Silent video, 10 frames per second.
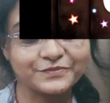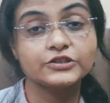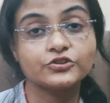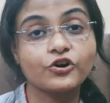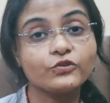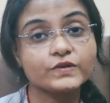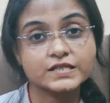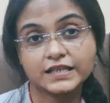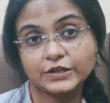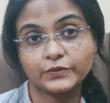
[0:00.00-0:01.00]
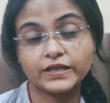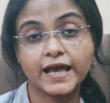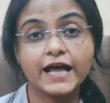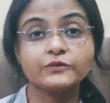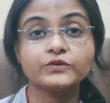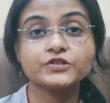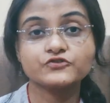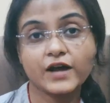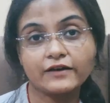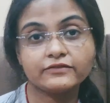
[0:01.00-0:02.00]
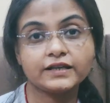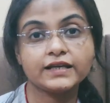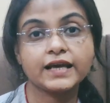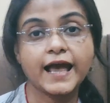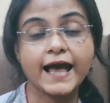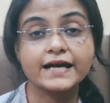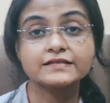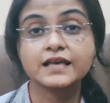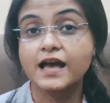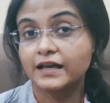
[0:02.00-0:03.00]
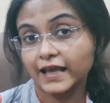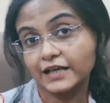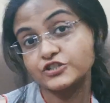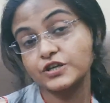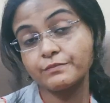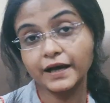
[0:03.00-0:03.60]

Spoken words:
The rock was liquid and was traveling as calcium